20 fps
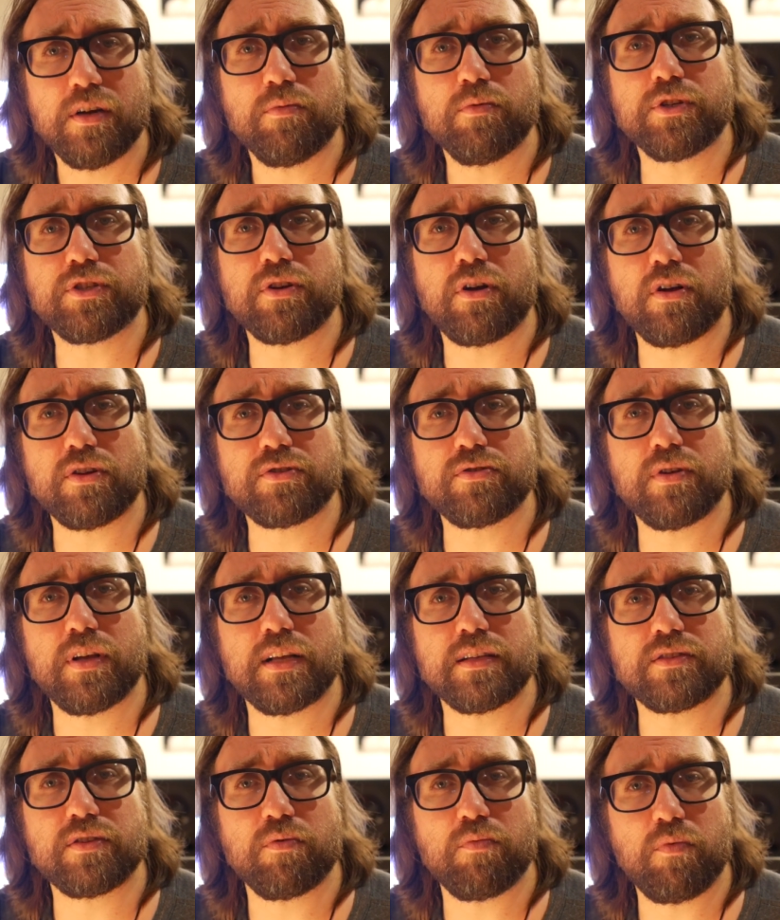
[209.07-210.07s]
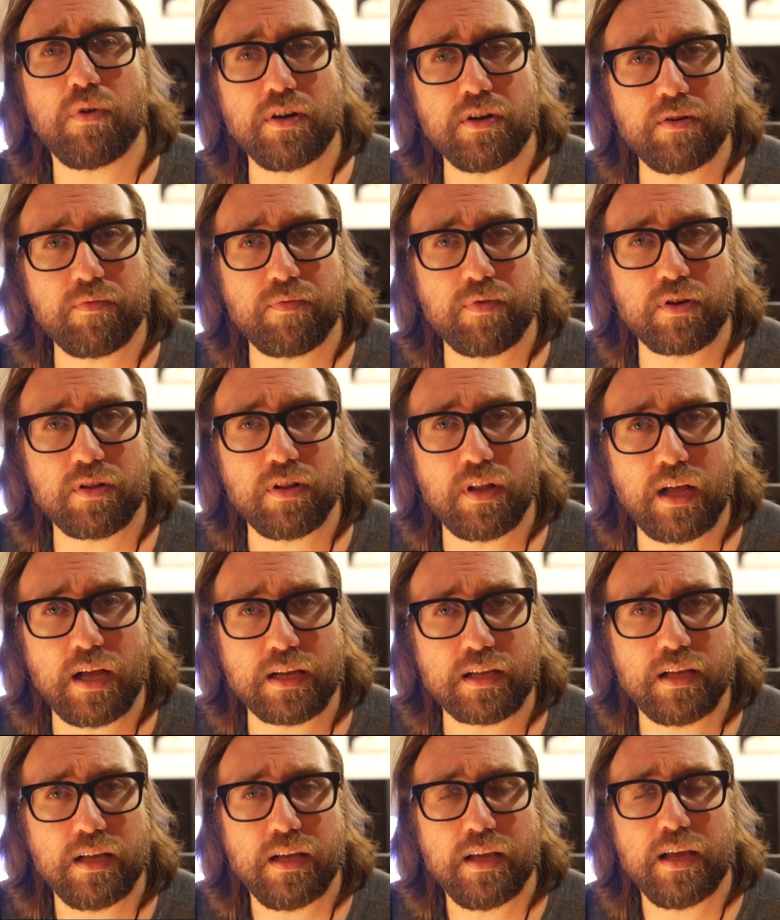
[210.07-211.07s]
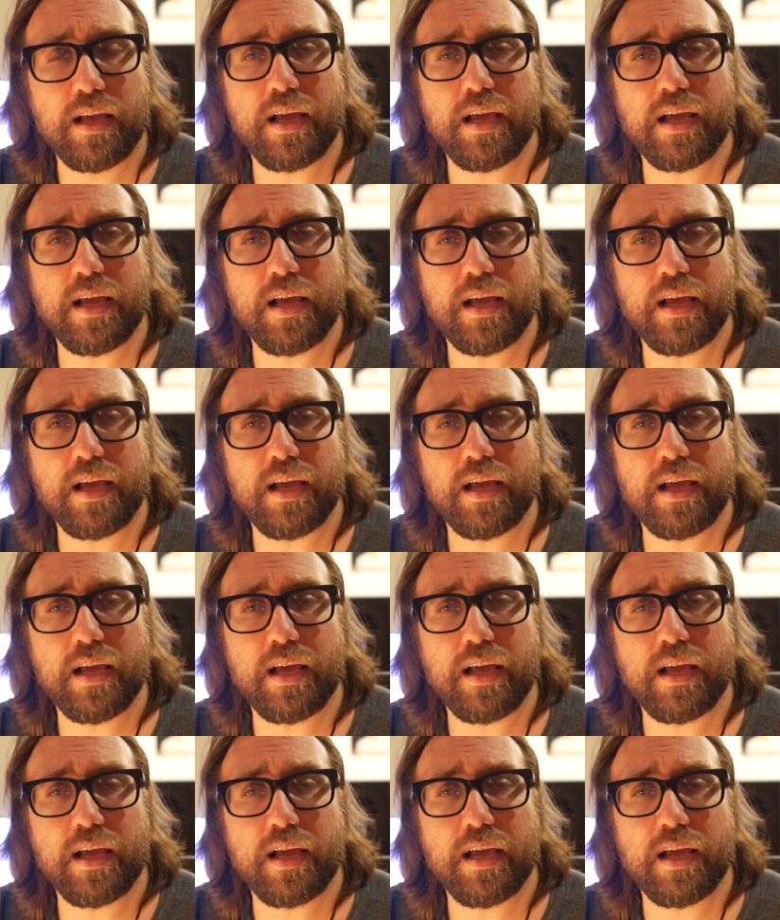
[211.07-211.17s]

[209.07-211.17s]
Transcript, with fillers: which also has a wonderful clock,